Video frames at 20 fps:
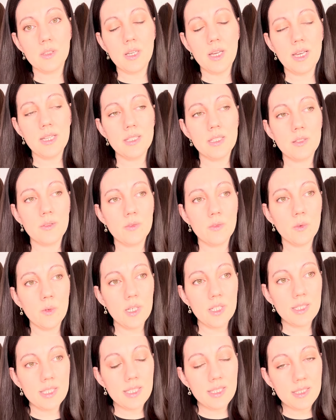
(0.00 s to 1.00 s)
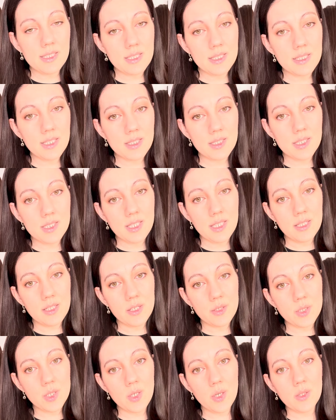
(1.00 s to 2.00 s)
I said, 14 to 16
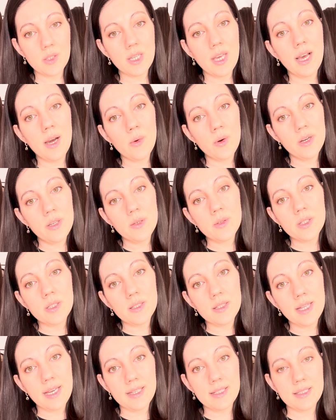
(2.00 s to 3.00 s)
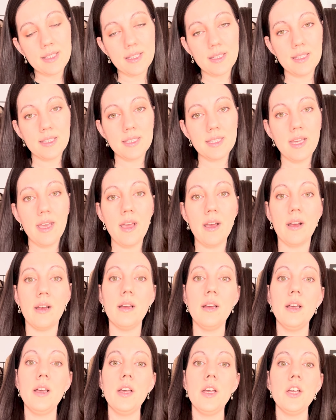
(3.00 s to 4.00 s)
years old. How are you collecting this hair?
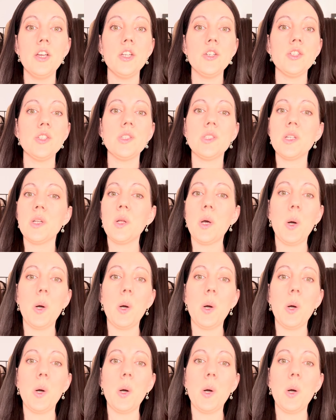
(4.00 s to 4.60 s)
She said,